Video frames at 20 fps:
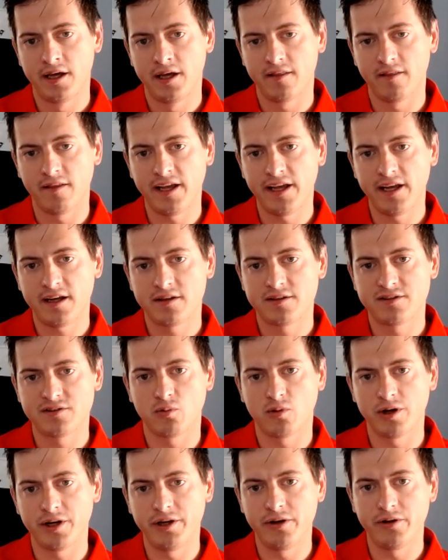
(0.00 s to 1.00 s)
link to
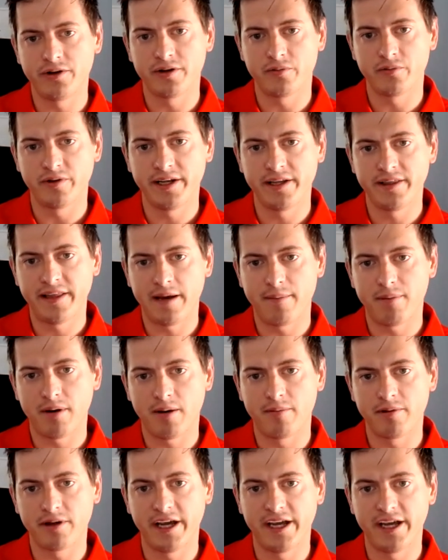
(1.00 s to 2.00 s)
where you can read that
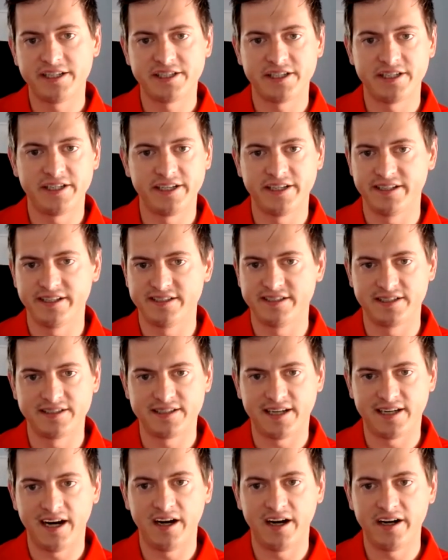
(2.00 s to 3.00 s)
publication in its
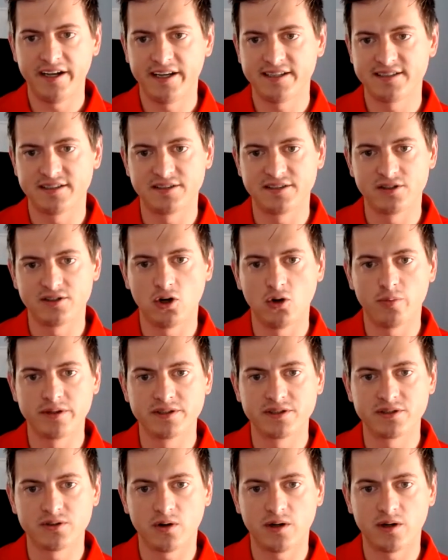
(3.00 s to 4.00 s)
entirety as it's open
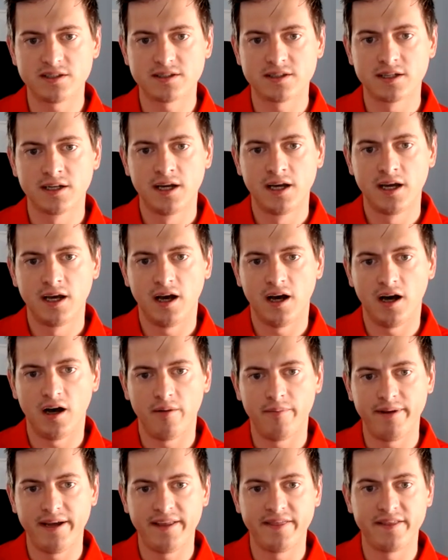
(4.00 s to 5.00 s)
source
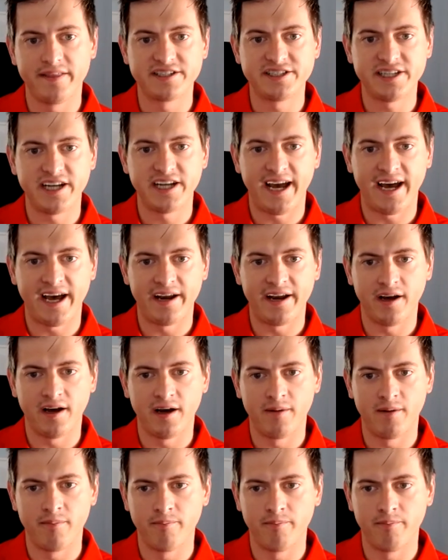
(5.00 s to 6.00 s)
in the chat
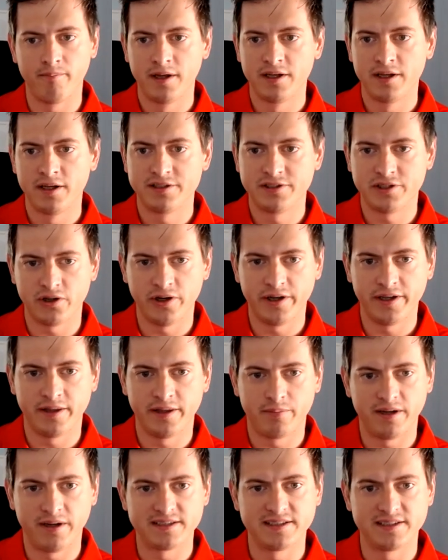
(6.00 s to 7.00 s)
during the
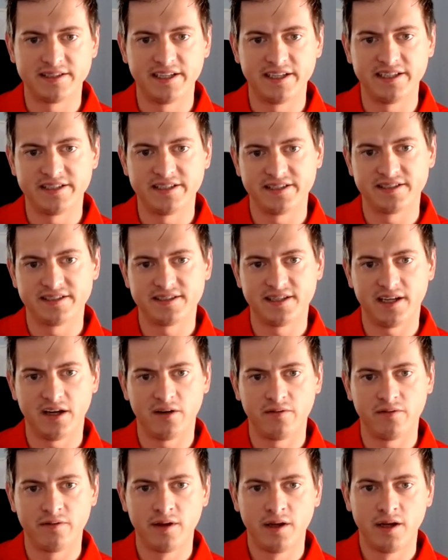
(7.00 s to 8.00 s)
presentation
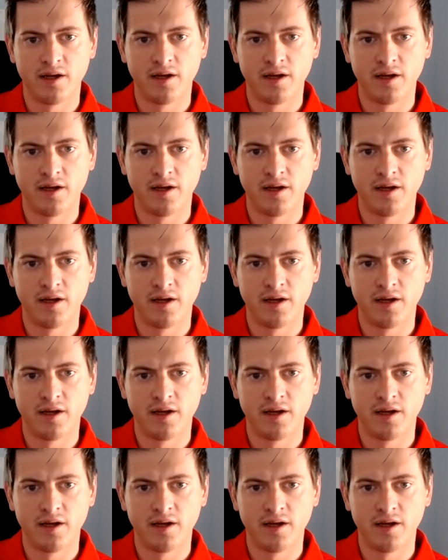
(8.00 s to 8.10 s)
itself.